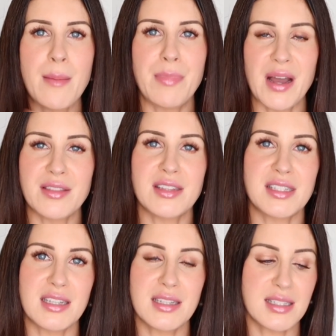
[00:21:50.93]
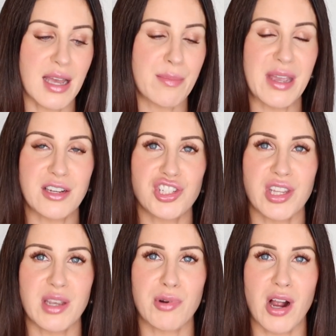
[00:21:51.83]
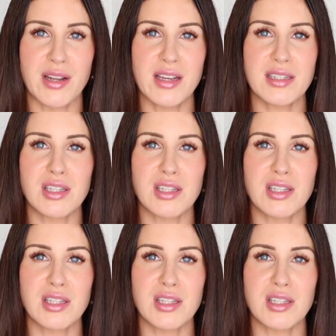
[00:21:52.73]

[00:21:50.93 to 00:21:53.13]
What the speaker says: but this is a big jelly product,